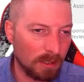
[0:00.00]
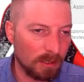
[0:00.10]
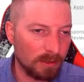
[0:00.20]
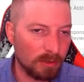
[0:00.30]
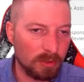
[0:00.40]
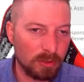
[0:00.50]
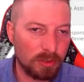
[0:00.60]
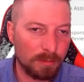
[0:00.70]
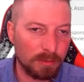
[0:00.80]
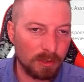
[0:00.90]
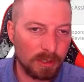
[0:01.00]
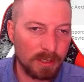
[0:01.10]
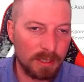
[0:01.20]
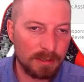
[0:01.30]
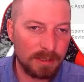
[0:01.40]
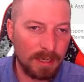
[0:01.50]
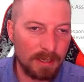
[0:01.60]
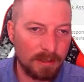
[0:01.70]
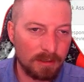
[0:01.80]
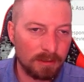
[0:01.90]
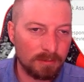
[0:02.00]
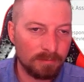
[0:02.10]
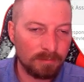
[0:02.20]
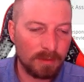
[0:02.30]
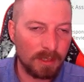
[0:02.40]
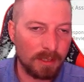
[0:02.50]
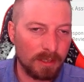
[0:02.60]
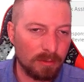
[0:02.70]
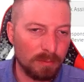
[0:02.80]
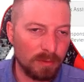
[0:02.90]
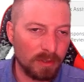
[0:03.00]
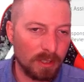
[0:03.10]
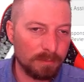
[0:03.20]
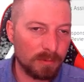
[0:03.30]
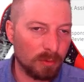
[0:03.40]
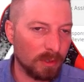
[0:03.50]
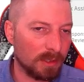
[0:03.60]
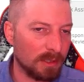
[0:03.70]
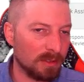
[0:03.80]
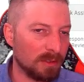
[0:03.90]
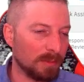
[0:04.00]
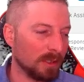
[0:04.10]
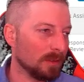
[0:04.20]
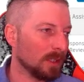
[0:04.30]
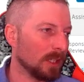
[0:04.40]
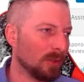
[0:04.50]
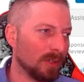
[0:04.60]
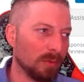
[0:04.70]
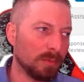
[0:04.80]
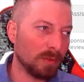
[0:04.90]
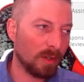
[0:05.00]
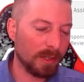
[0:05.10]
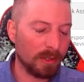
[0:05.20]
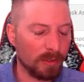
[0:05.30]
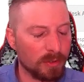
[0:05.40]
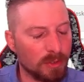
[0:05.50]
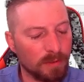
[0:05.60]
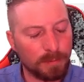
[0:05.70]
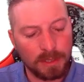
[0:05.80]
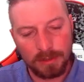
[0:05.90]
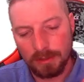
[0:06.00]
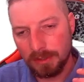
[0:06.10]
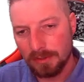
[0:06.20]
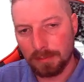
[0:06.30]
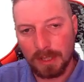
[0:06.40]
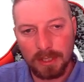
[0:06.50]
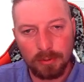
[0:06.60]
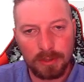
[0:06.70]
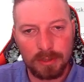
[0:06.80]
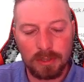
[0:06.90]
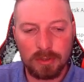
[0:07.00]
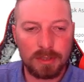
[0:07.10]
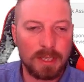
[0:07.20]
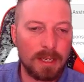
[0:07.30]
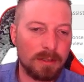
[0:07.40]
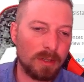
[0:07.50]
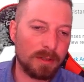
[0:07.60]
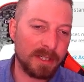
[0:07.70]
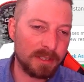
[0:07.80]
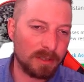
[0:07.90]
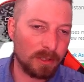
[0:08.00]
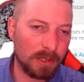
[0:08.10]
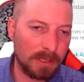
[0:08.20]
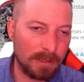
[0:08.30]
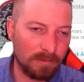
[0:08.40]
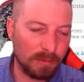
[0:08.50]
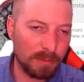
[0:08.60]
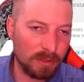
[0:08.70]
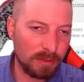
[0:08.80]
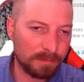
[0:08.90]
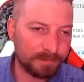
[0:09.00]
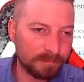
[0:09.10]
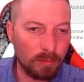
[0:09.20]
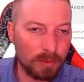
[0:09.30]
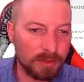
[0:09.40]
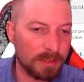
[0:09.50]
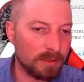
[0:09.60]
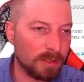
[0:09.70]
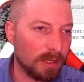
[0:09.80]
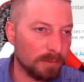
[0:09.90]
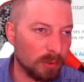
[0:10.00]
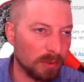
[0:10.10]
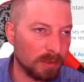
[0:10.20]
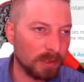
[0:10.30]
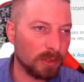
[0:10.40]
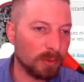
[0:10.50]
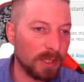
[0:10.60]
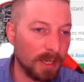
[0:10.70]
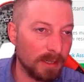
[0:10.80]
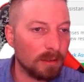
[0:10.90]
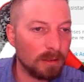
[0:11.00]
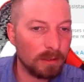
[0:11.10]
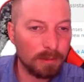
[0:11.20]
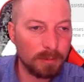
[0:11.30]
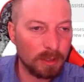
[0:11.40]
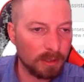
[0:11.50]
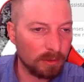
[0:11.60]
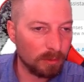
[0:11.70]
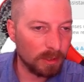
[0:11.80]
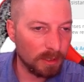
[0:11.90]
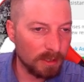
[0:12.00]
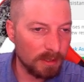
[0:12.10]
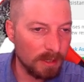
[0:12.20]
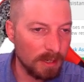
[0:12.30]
you can just double click on it to add it, and then you move it up to where it needs to be. And go ahead and remove all that other stuff because it doesn't apply to us and it just adds unnecessary information. Once that's set up, go ahead and click OK. Click OK.